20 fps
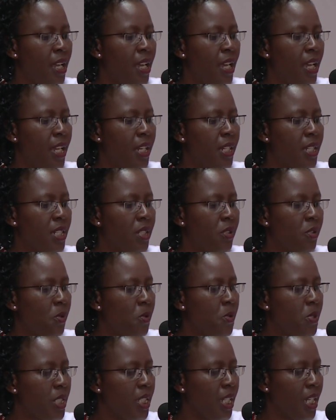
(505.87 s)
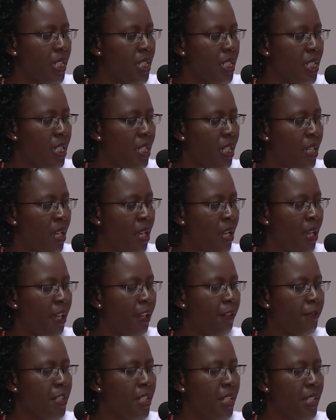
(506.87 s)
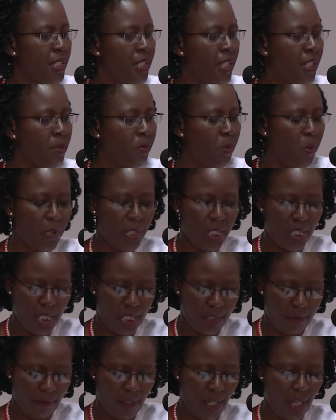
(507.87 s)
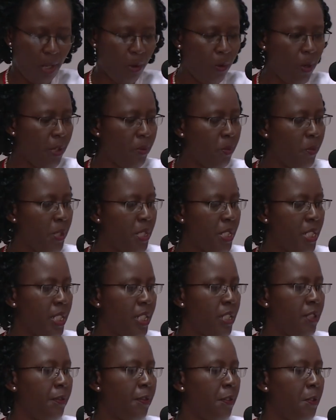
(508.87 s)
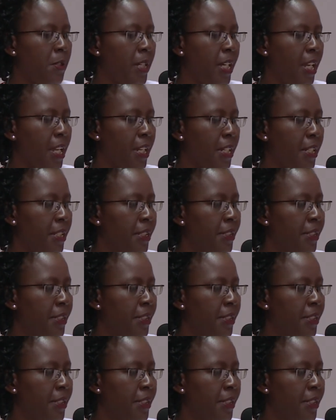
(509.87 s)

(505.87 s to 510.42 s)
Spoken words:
and those that have tested positive are 1.649.